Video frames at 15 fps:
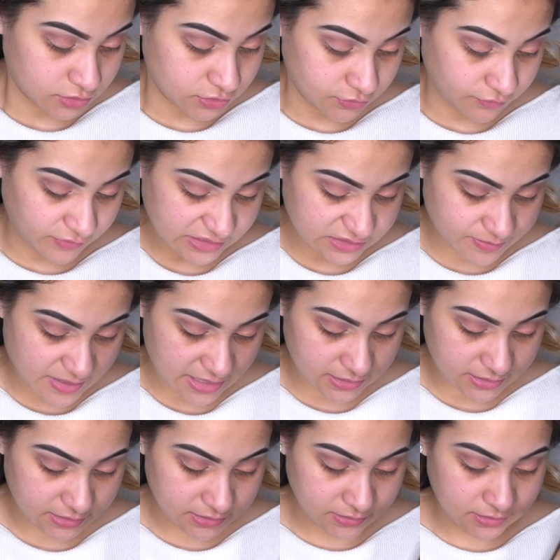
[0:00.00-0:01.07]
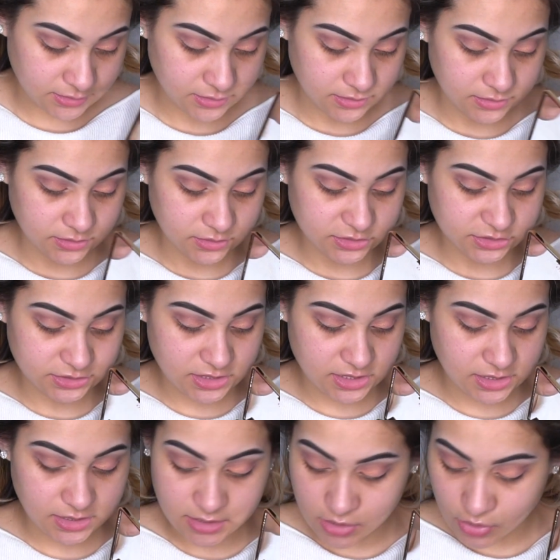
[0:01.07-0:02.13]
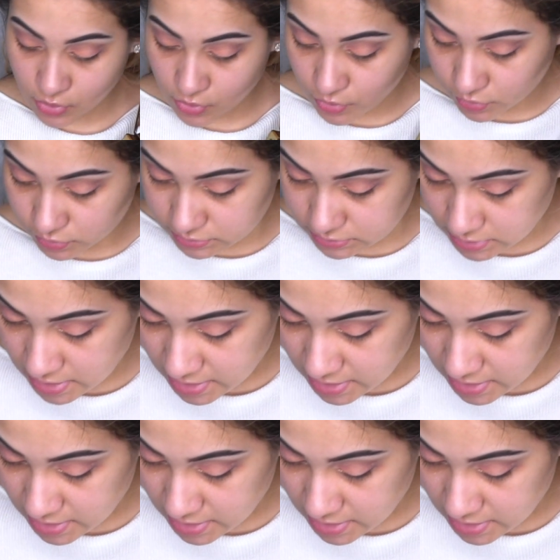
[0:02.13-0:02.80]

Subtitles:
Too Faced palette, shade called